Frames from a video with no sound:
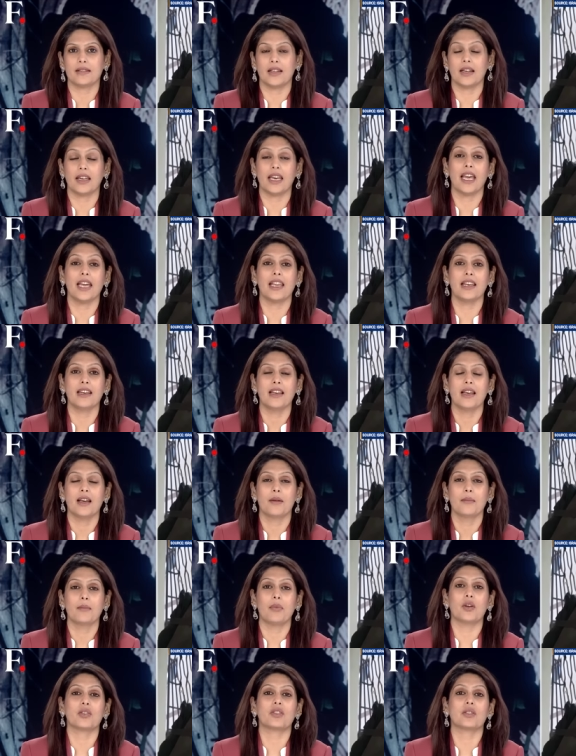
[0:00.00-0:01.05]
Again,
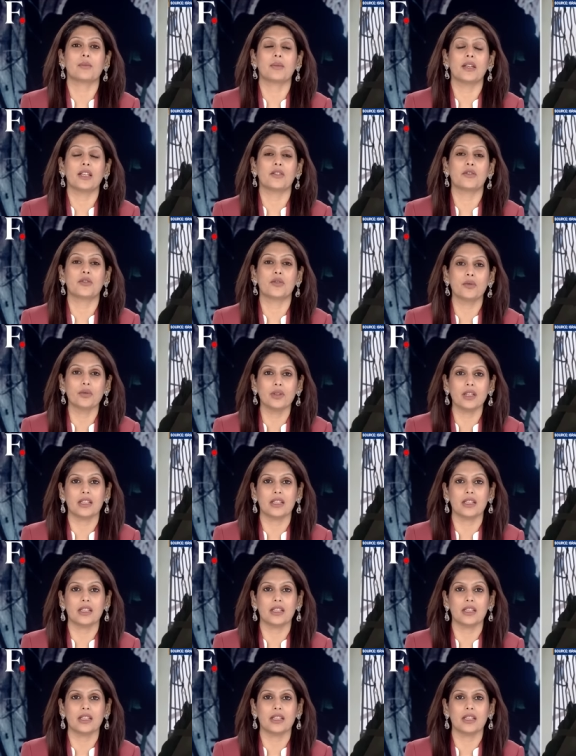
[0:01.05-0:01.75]
possibly through the